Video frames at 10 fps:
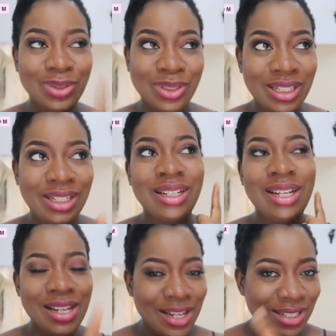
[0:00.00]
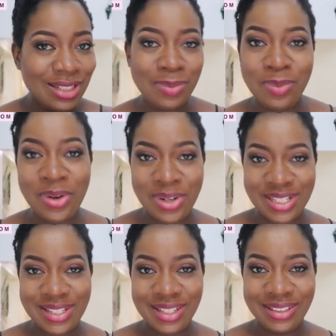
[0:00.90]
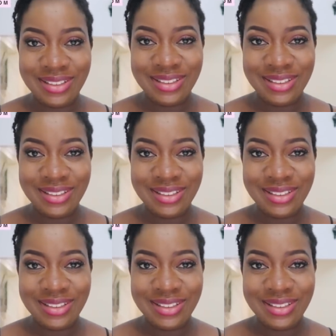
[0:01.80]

today. A lesson in parenting.